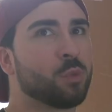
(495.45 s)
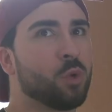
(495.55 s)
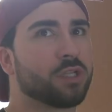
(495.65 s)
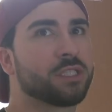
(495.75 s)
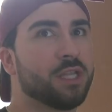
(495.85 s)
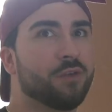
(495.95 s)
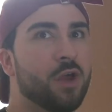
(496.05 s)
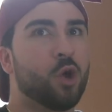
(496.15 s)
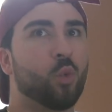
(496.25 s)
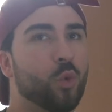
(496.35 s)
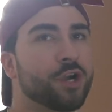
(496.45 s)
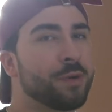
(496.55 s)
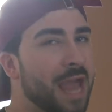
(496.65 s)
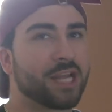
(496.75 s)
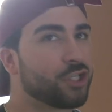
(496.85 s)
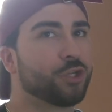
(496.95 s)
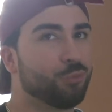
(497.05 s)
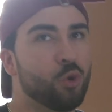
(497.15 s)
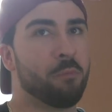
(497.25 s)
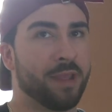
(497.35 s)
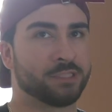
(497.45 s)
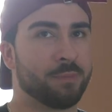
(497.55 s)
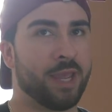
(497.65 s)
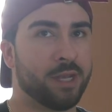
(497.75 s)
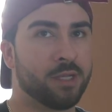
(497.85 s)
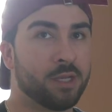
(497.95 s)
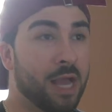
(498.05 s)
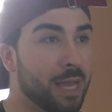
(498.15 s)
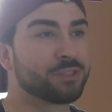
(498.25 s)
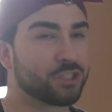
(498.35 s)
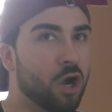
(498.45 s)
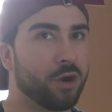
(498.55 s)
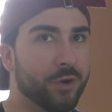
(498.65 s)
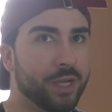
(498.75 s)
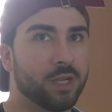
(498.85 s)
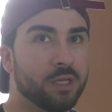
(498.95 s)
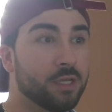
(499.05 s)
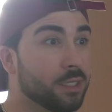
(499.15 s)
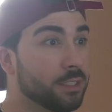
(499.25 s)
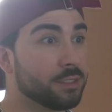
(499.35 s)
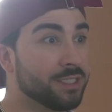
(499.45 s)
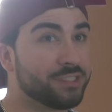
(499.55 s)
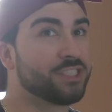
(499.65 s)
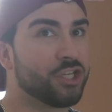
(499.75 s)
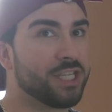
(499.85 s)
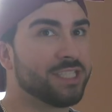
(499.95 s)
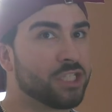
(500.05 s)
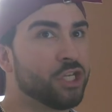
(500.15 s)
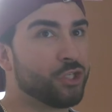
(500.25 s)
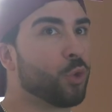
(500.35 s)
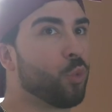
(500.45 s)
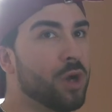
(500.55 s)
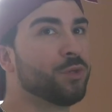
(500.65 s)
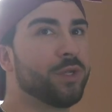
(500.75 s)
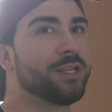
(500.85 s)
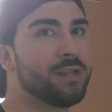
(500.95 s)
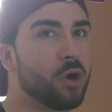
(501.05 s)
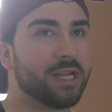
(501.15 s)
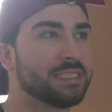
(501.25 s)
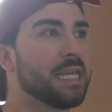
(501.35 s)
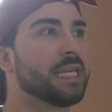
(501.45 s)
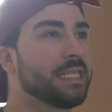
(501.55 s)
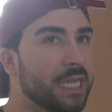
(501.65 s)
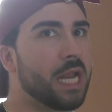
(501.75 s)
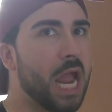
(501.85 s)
somewhere else to live. We're not good roommates, man. I'm sorry. Consider this your 1 week notice. Get